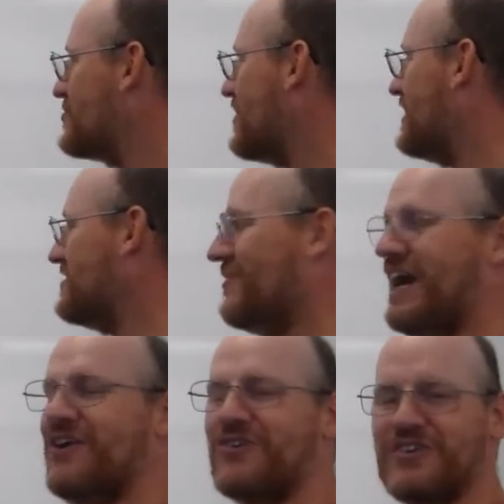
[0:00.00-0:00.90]
trying to
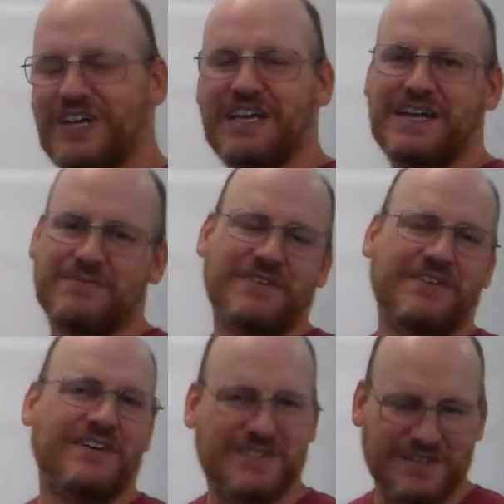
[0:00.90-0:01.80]
outclimb
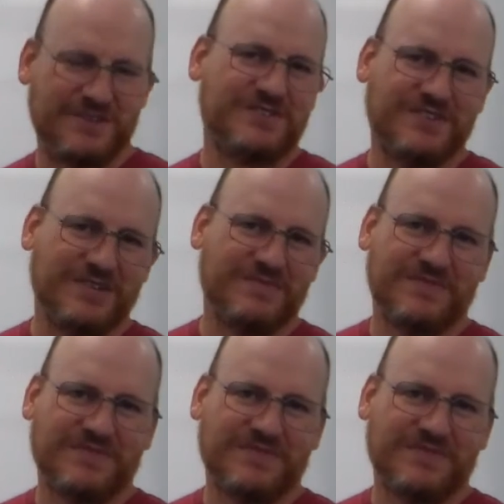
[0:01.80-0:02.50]
a thunderstorm,